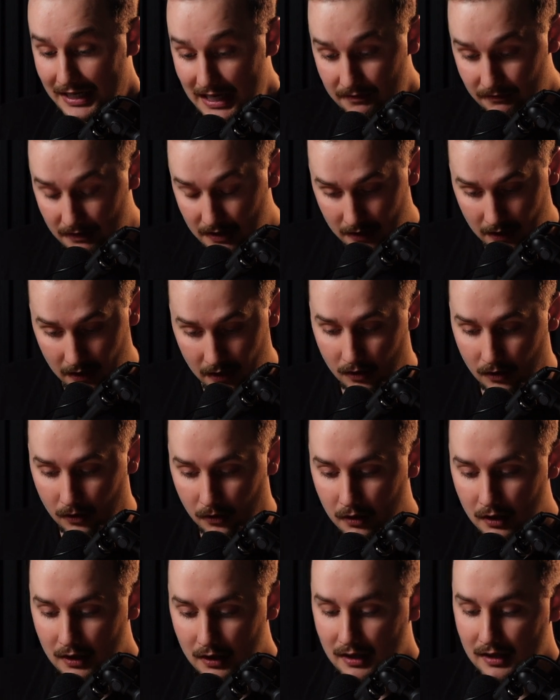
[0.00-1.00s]
even
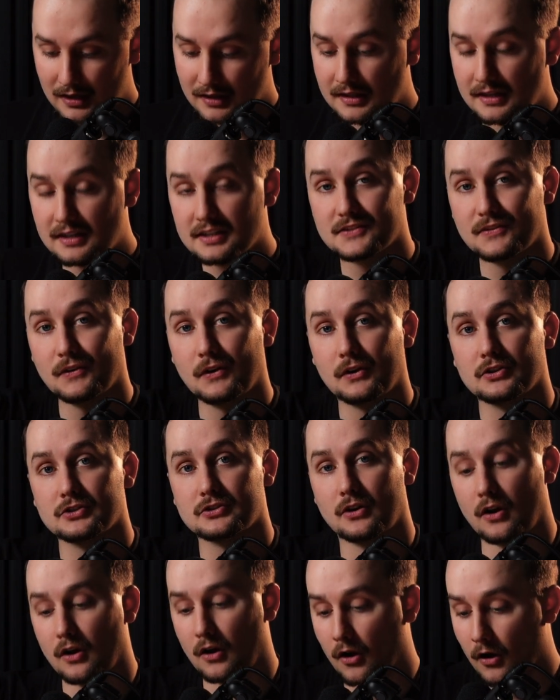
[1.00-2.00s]
though these photos
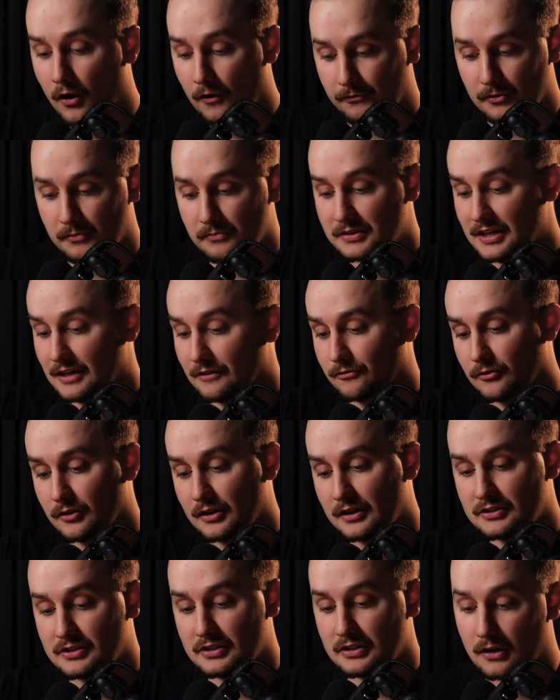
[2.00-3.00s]
are all from
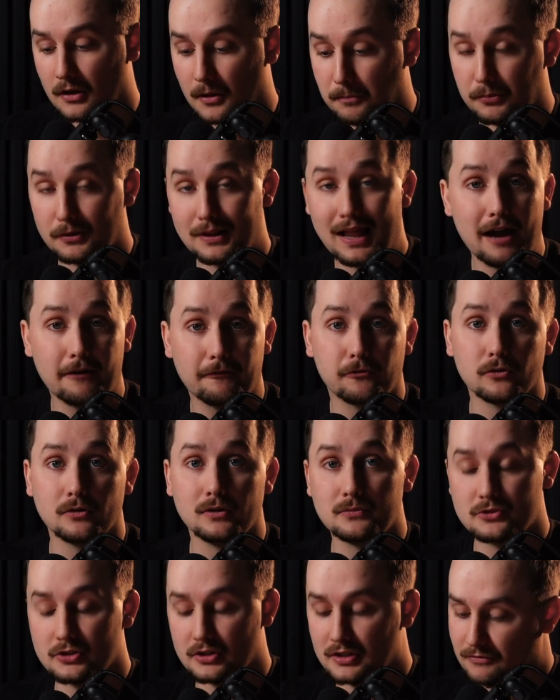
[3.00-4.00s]
different,
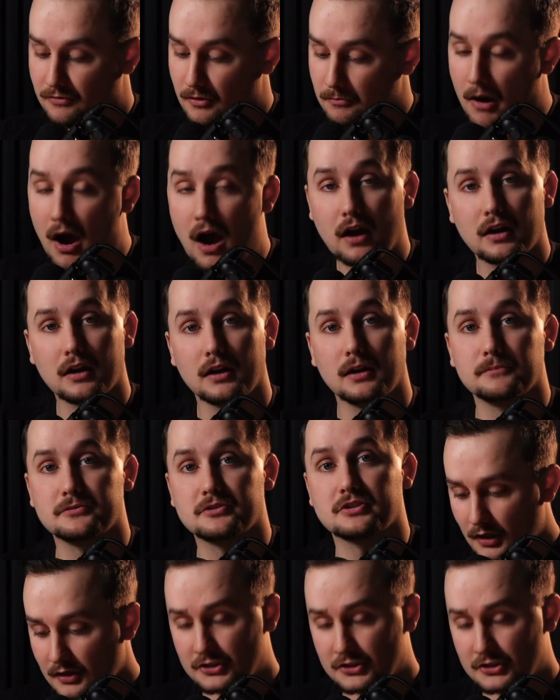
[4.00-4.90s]
platforms or different mock-ups.